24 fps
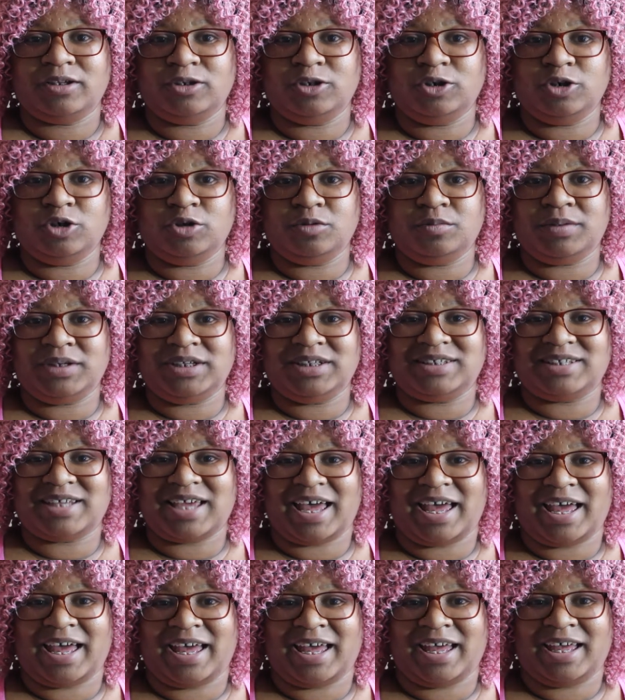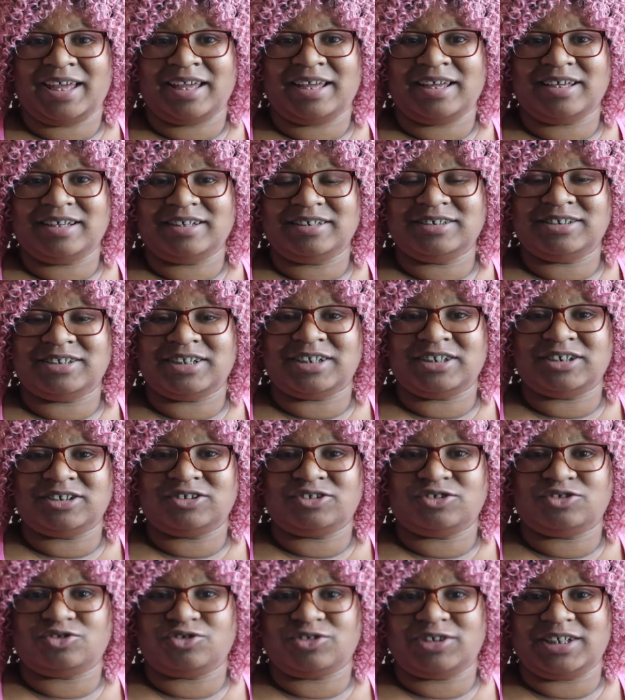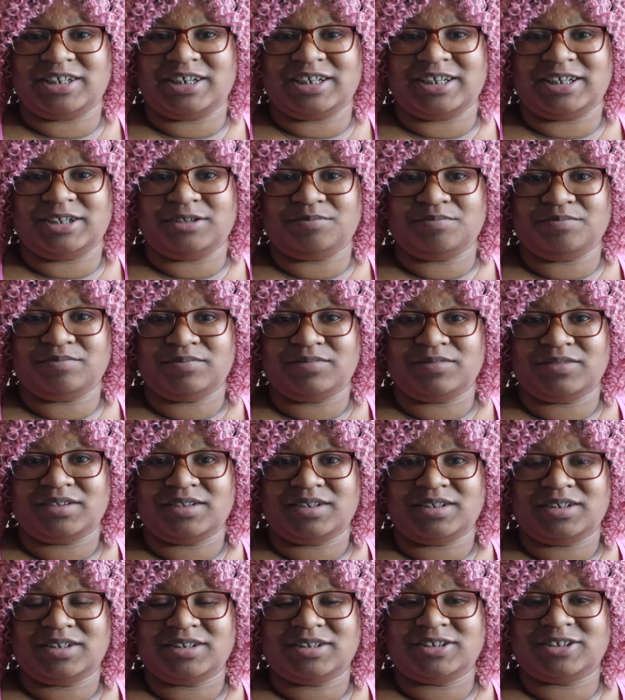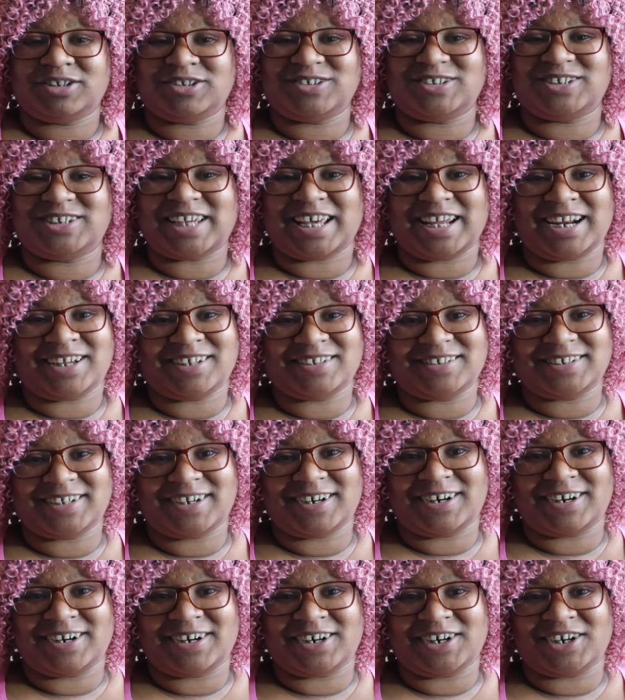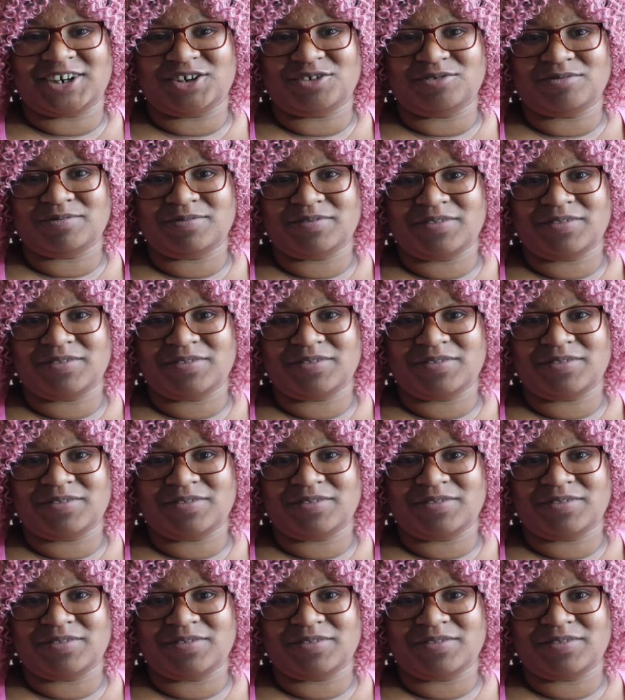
Newbie tag, Jenna Streedy. So shout out to her.